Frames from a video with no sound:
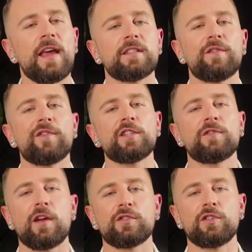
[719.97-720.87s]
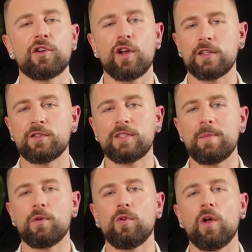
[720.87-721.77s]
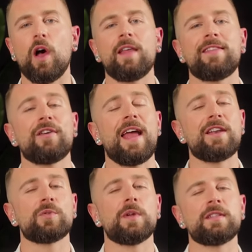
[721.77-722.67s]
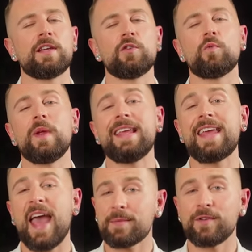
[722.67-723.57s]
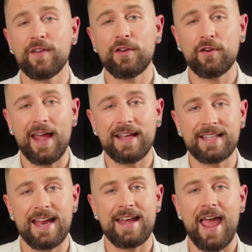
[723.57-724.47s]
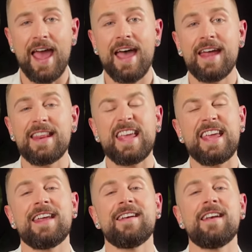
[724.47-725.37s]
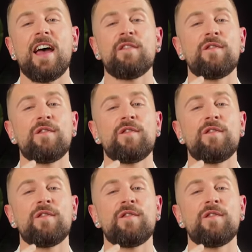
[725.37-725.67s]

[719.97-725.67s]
a vase of fresh flowers on your console table at their entrance can really captivate your guests and add in a